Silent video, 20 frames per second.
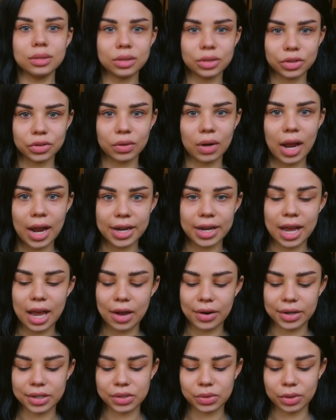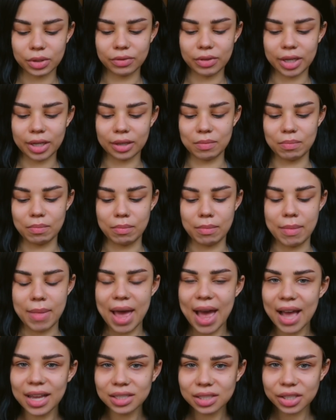dry down and sort of like
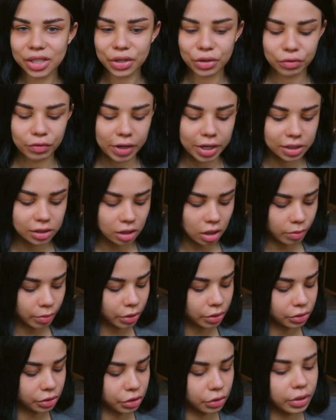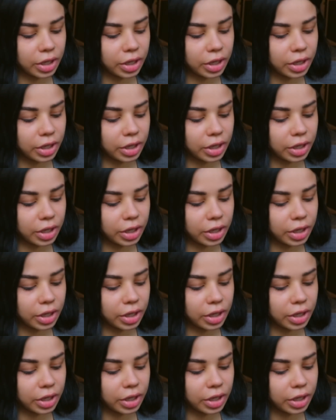mask your face almost.